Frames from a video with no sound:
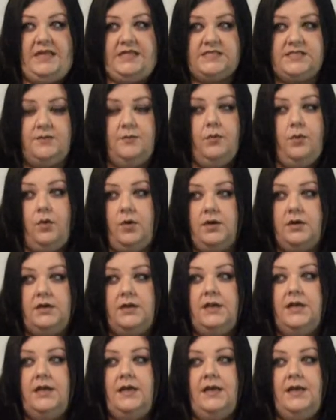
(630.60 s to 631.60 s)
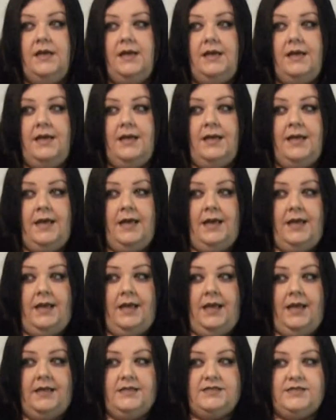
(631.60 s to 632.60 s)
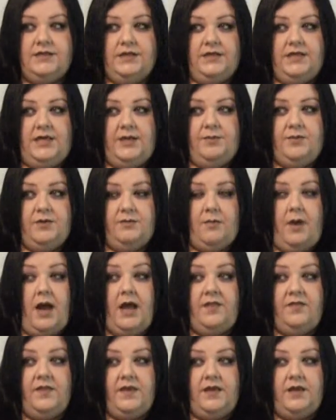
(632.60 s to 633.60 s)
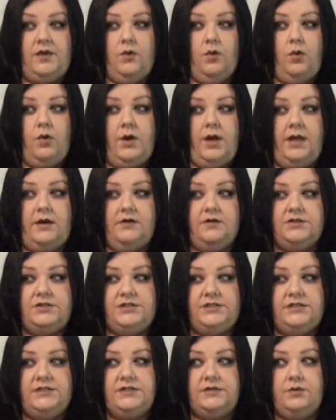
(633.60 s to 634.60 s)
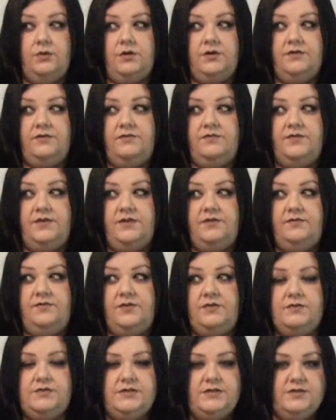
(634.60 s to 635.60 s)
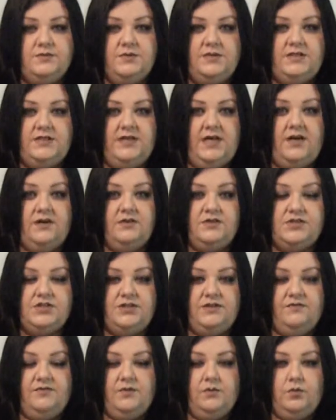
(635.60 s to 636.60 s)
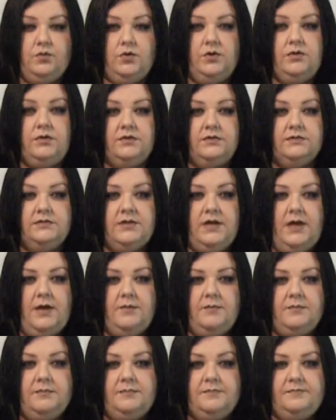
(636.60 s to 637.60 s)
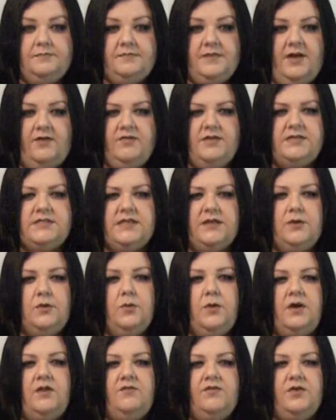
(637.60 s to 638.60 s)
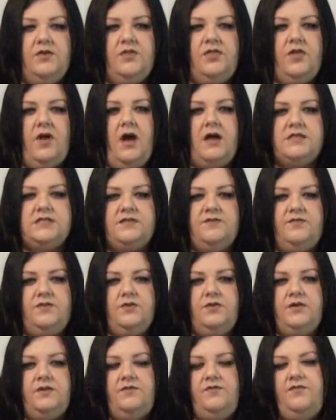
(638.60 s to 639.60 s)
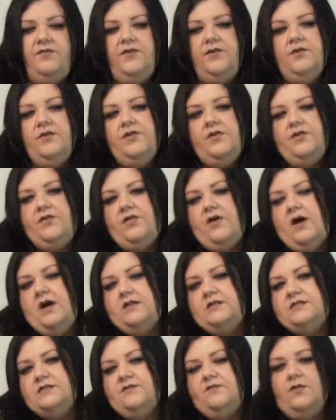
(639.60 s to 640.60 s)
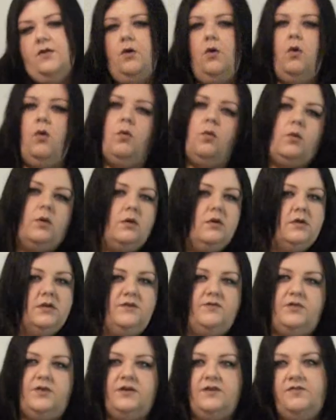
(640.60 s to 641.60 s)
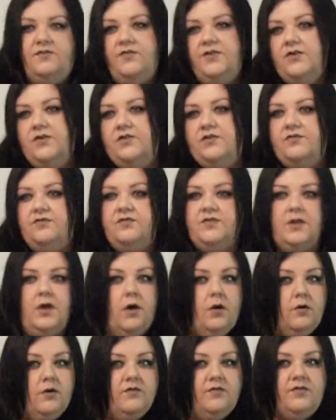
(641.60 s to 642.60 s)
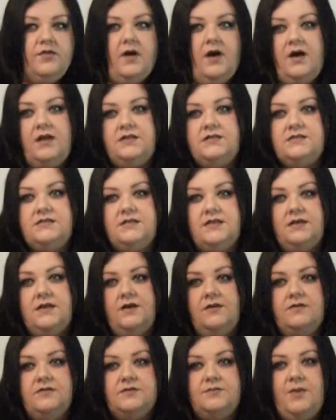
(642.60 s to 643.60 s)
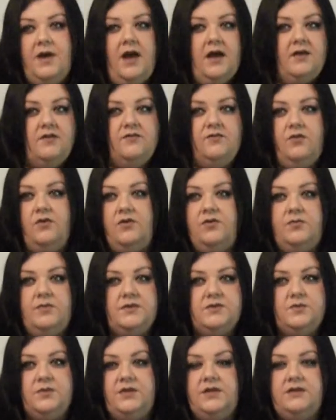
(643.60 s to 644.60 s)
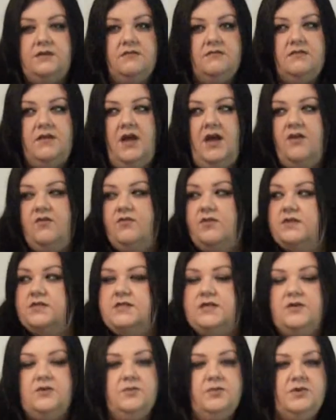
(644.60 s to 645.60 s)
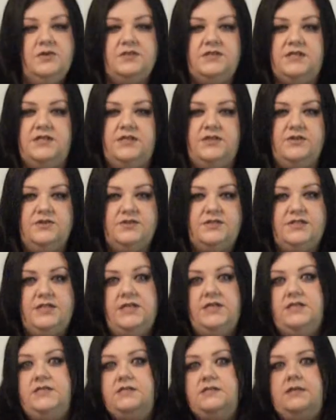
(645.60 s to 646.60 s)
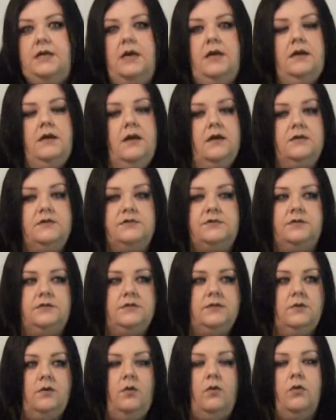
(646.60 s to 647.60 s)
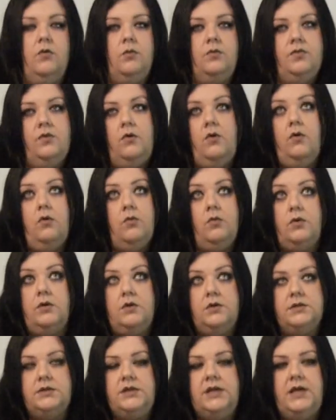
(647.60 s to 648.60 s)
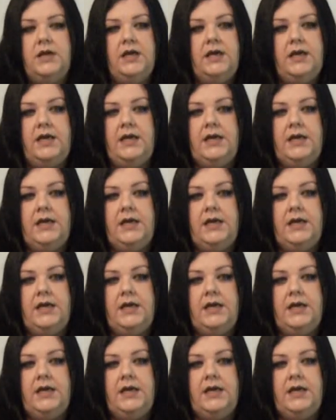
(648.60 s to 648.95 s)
It's important to keep in mind that your energy sort of infuses with the energy of the world. Every single one of your thoughts, if you could feel the thoughts of the whole world, if you could feel the flow of thoughts that goes back and forth between every single person in your city, state, country, the whole world,